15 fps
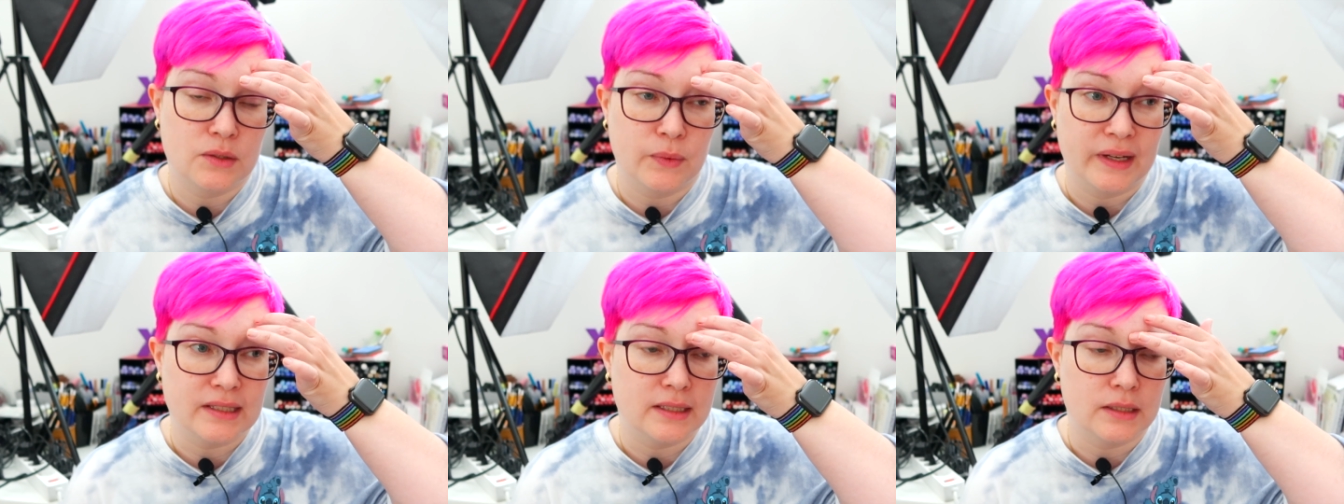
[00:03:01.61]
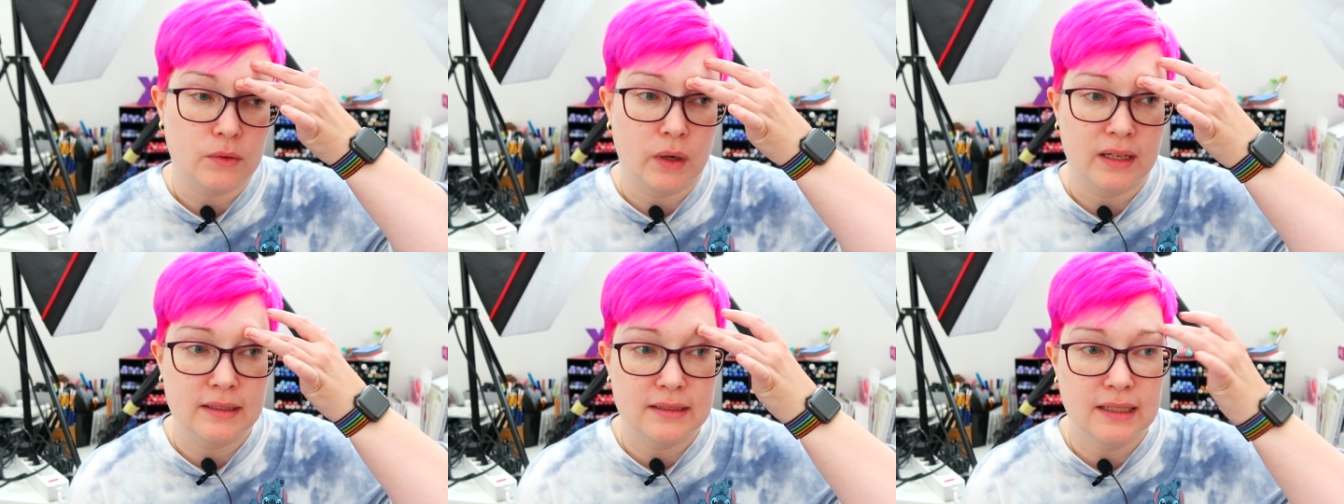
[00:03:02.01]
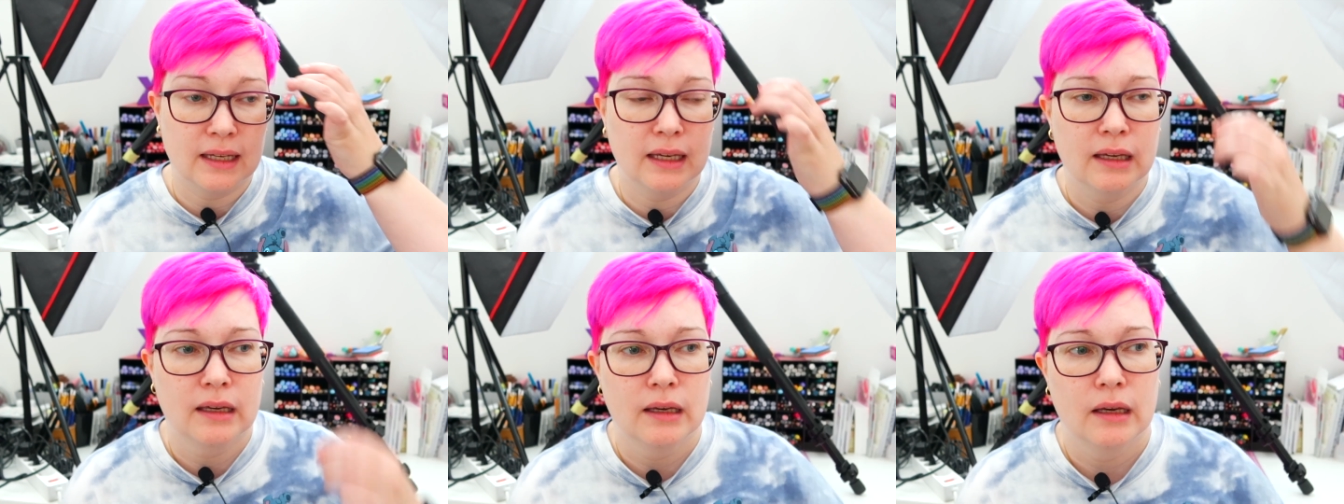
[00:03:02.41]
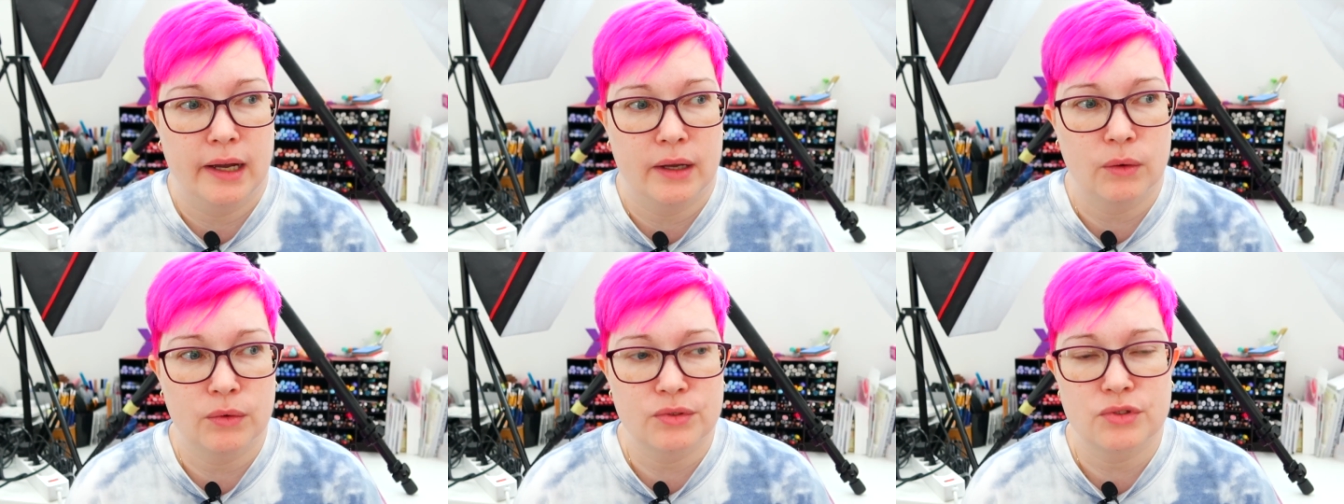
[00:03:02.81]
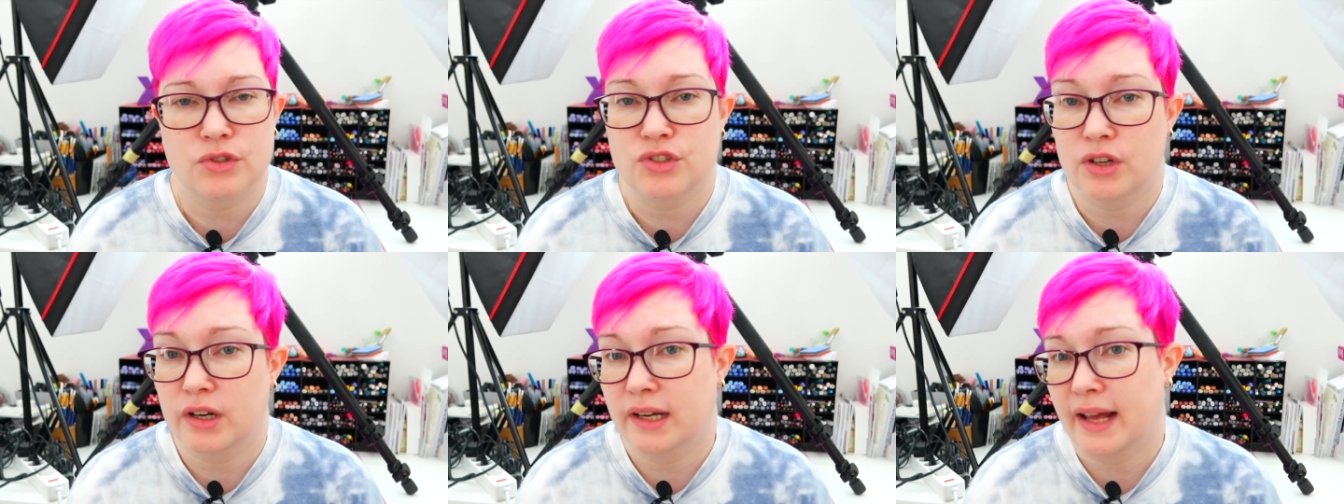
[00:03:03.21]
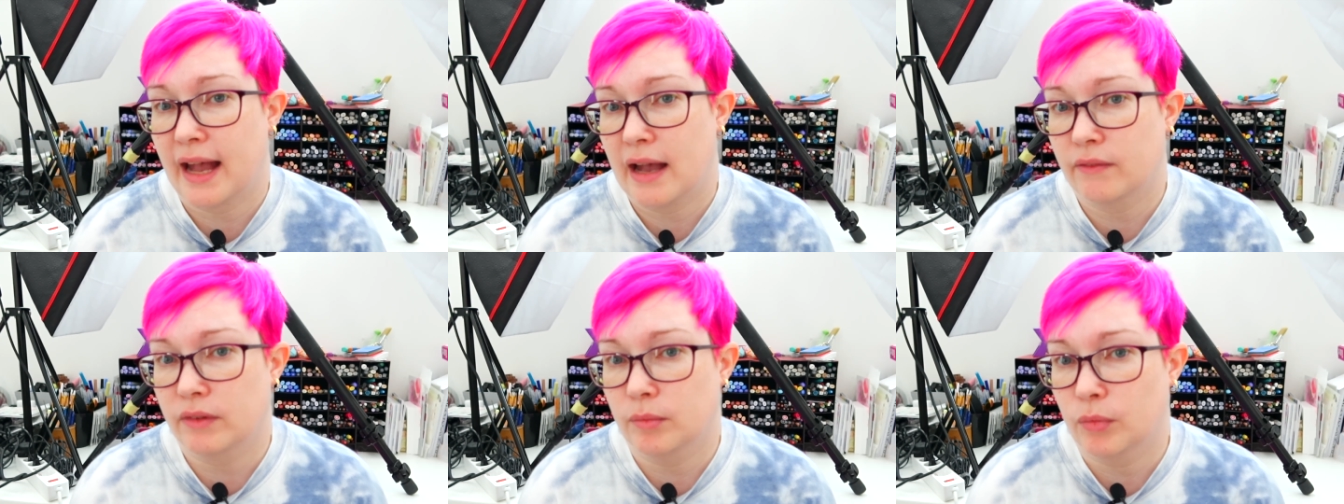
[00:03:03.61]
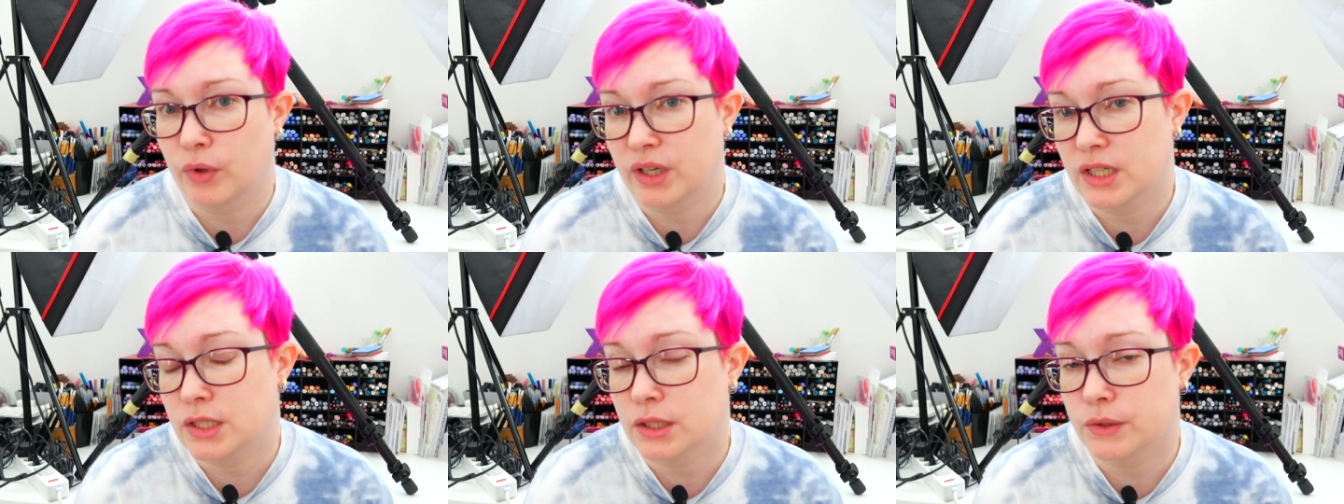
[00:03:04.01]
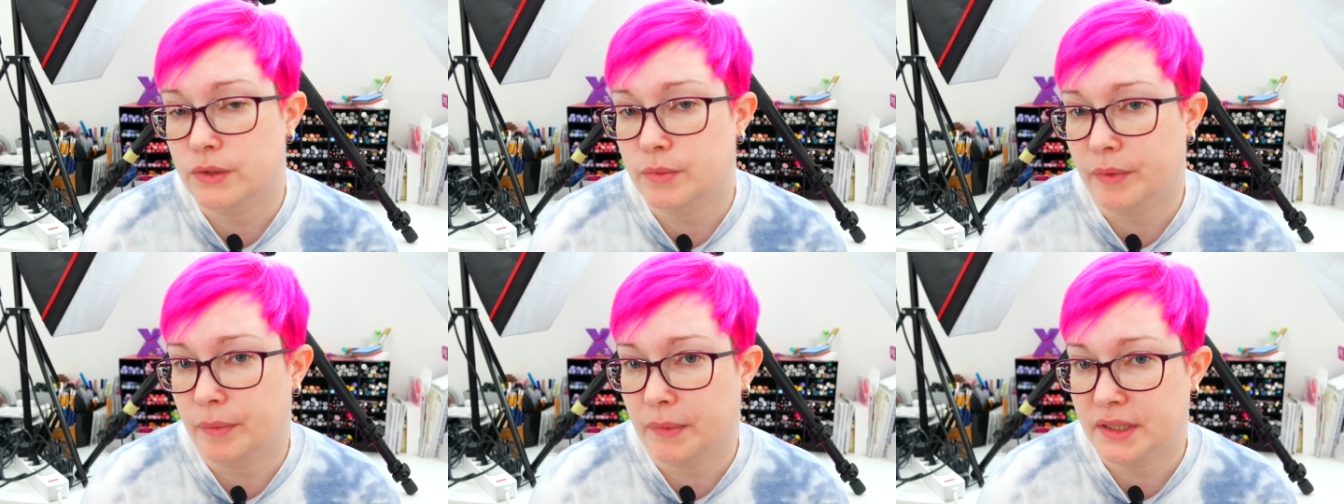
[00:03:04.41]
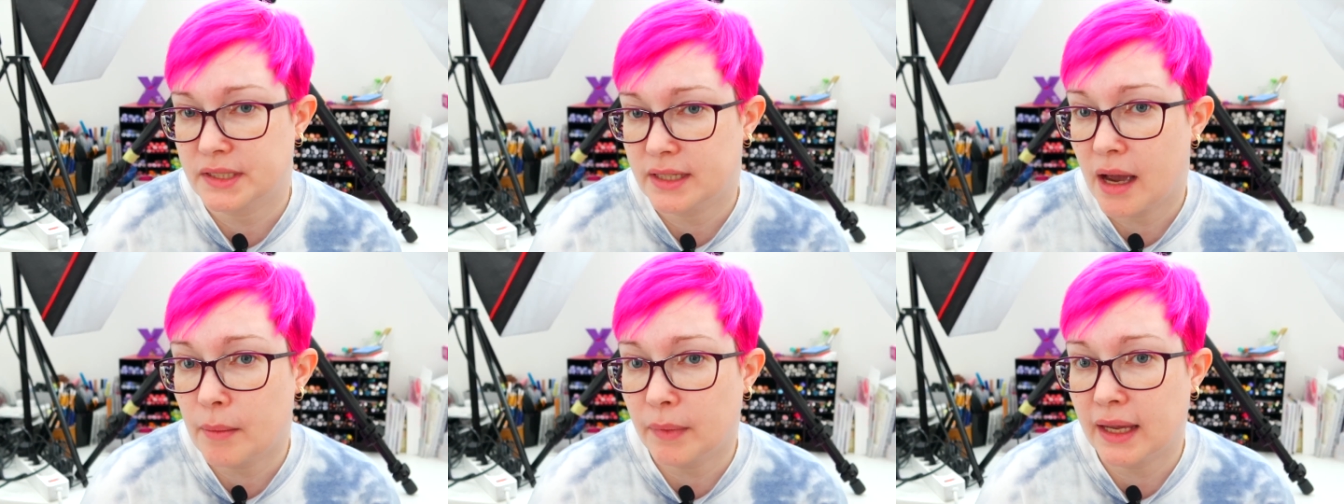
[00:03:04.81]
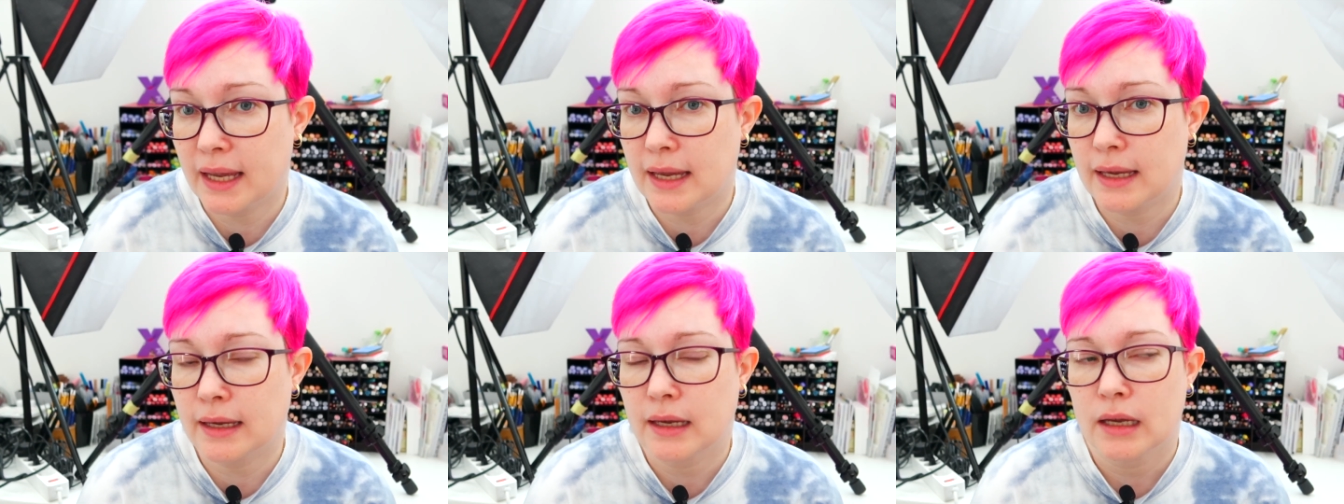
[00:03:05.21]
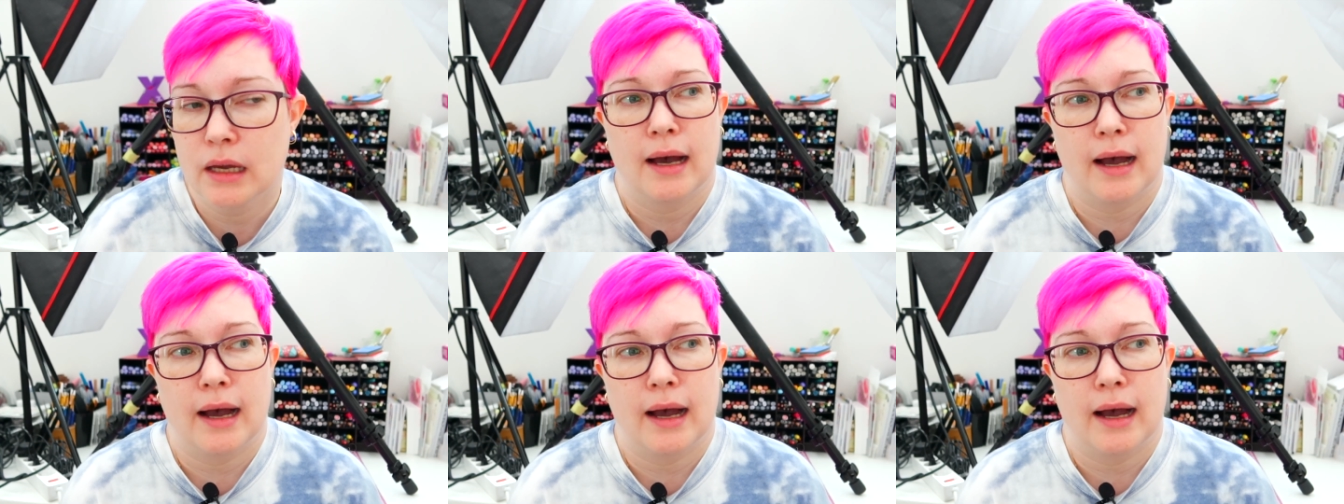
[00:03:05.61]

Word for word: 2020. I also started having more issues with my tummy.